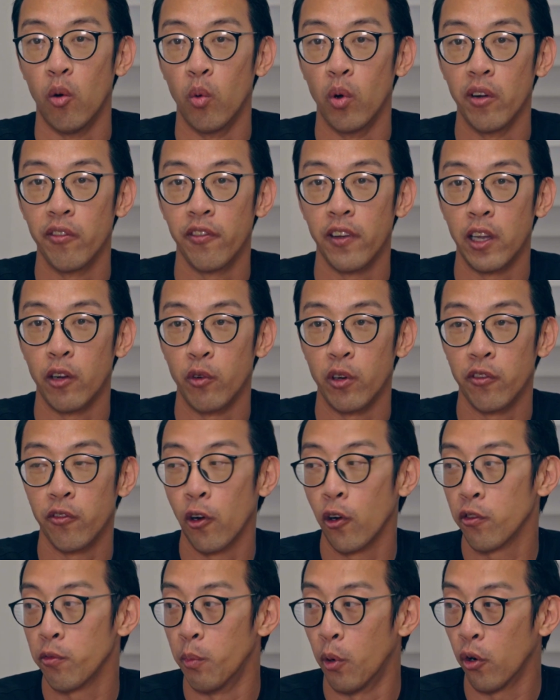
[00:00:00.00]
with a
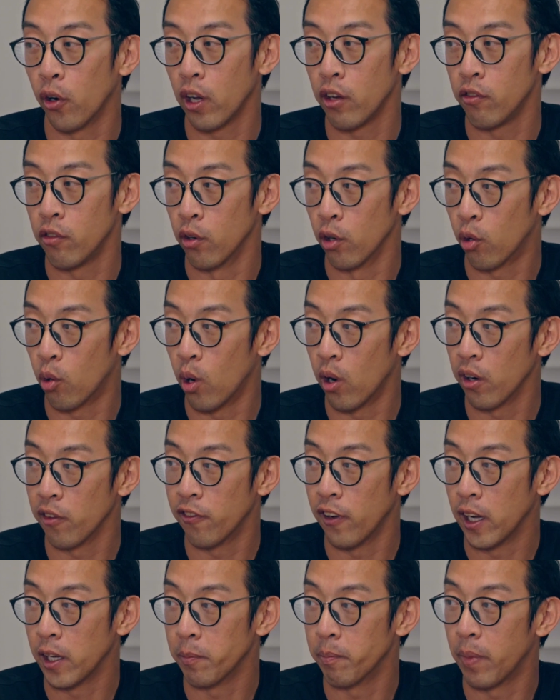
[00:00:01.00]
reverse mortgage, you're
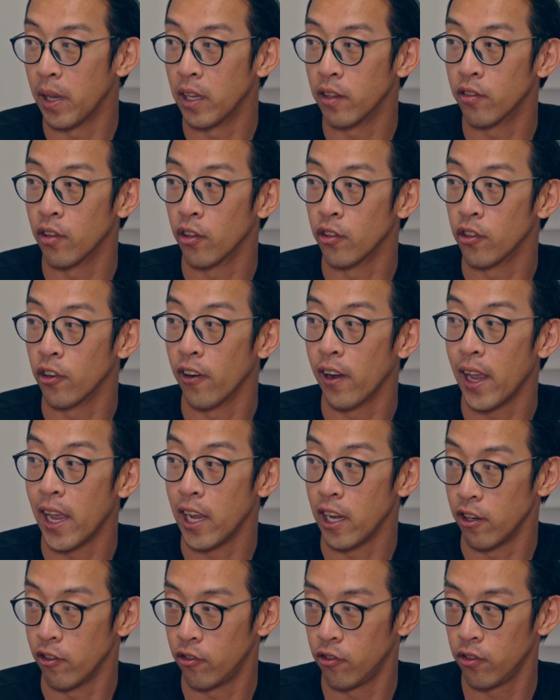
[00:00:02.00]
qualifying based on your
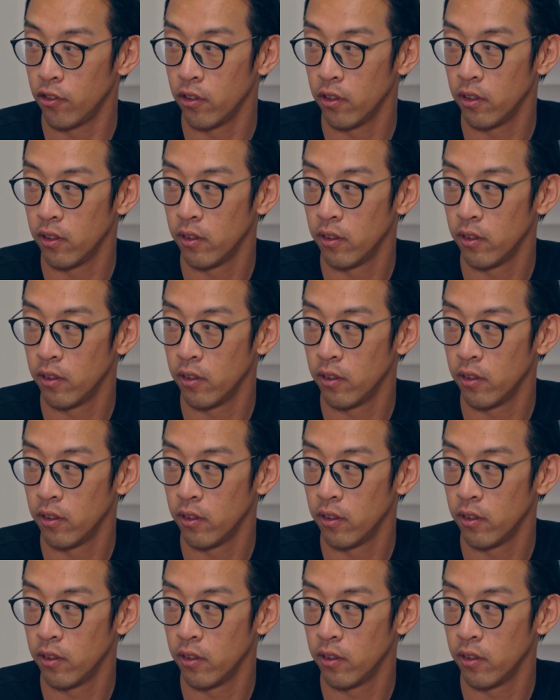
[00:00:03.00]
age.